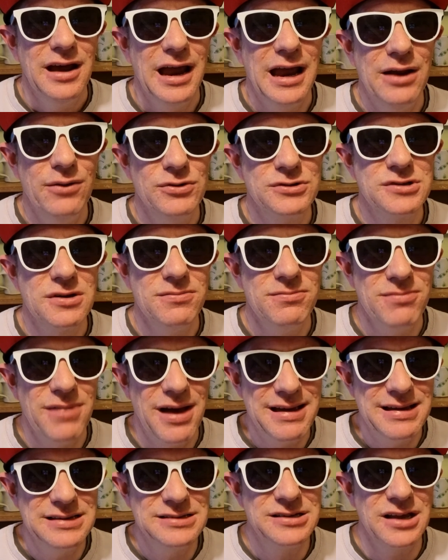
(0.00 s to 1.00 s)
It was
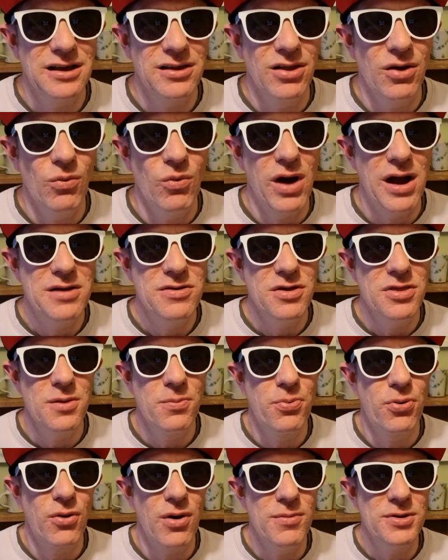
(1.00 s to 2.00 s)
amazing the way that the
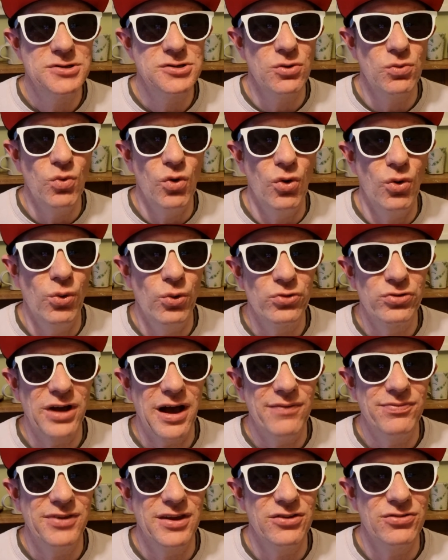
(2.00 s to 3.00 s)
perimeter walls
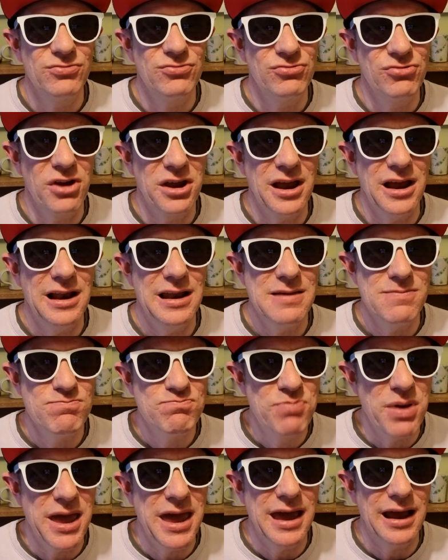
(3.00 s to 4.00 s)
had this really
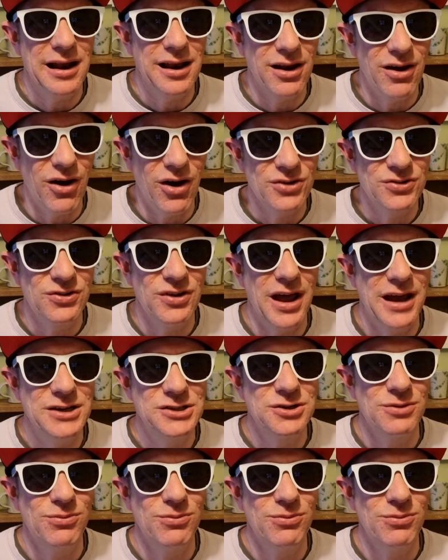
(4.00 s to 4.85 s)
big, large nature